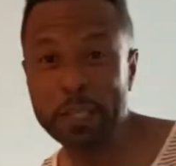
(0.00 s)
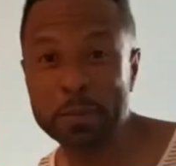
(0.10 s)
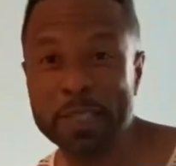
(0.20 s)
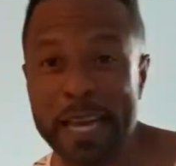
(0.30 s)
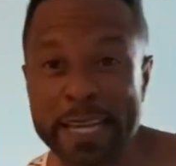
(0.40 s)

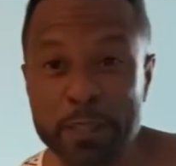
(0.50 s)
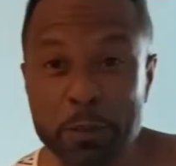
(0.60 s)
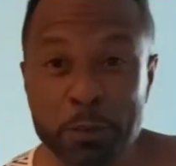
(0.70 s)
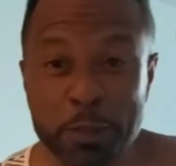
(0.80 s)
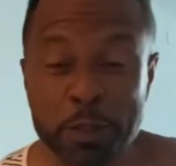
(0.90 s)
up, science
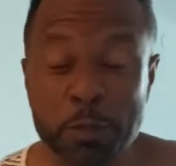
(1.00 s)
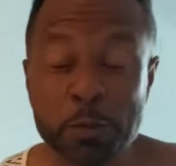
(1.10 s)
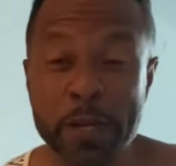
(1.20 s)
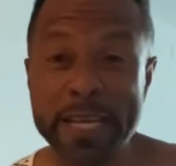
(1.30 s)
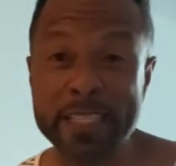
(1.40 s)
dudes and
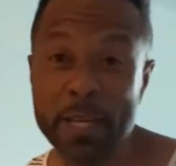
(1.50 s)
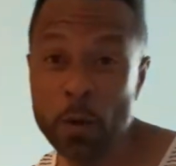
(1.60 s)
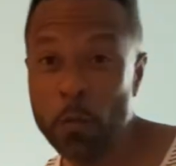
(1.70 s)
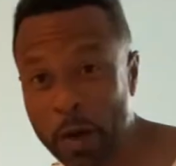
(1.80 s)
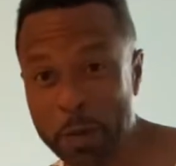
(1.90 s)
dudettes?
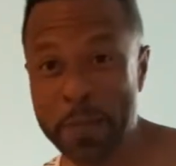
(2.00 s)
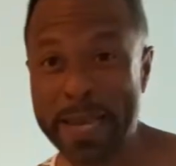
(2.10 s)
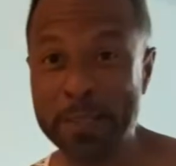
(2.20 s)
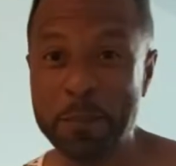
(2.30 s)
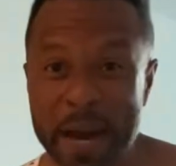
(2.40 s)
Welcome
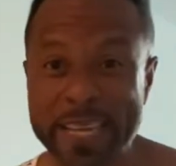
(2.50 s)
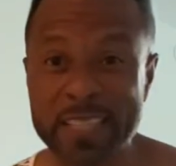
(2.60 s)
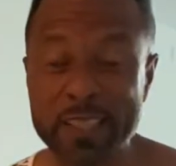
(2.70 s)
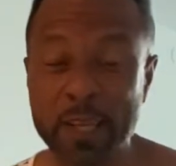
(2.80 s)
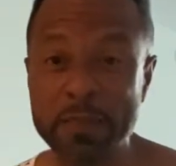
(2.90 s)
back to Mahdiy
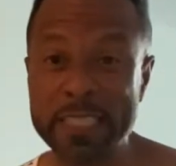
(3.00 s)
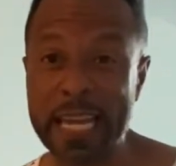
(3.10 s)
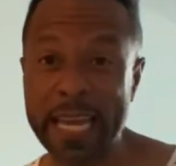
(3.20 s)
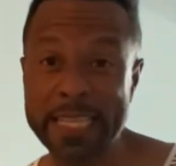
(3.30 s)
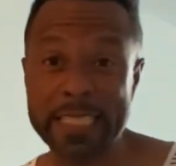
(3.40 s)
Discovered
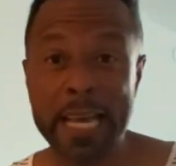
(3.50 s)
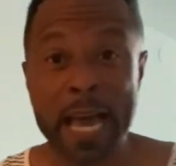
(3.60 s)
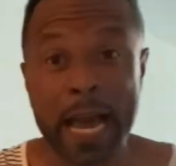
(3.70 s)
Science.